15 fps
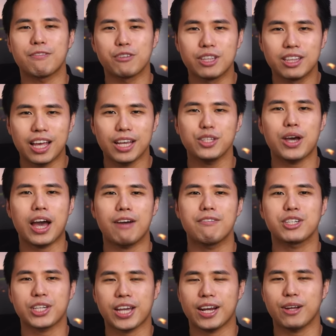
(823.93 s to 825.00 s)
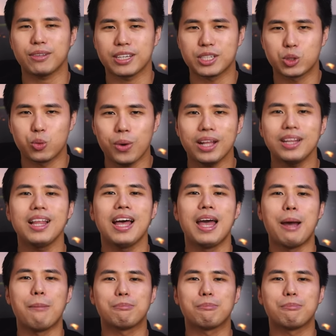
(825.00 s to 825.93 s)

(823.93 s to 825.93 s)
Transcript: If you'd like to have a shout out as well,